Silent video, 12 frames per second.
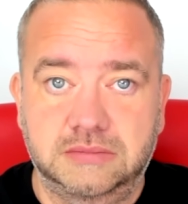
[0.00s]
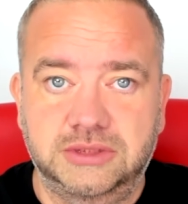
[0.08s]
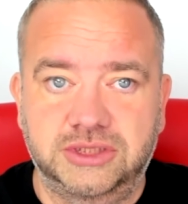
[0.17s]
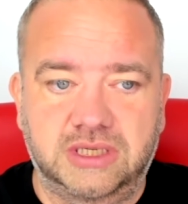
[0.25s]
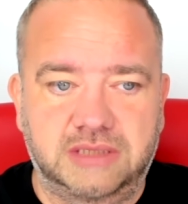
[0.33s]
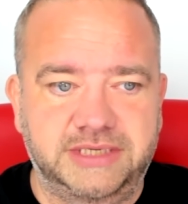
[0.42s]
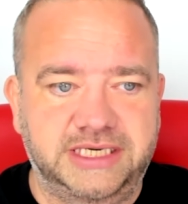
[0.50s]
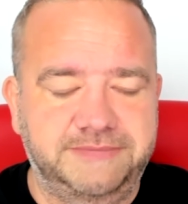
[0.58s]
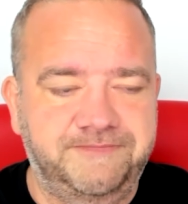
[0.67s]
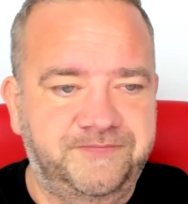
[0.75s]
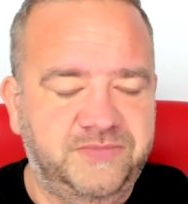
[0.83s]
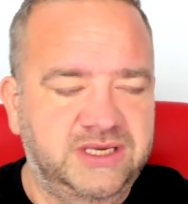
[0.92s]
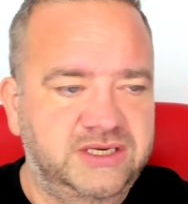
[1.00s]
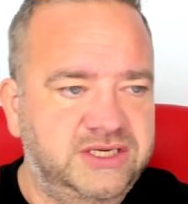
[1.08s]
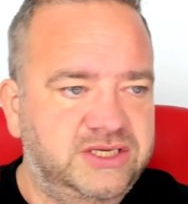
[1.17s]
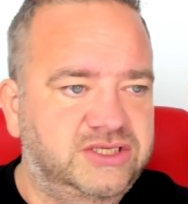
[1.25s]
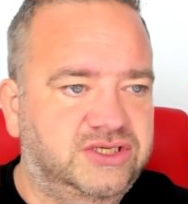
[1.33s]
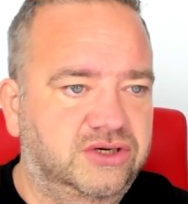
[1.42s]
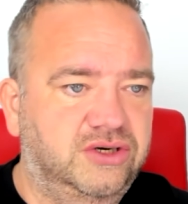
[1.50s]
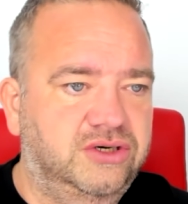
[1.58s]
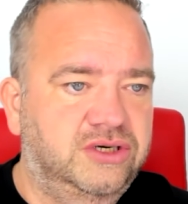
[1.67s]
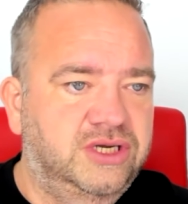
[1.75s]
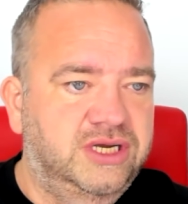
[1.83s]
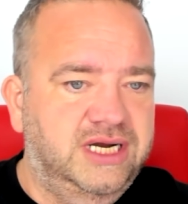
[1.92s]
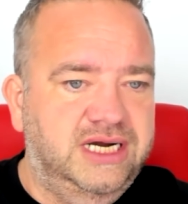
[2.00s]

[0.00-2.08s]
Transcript: Do you know what I mean? So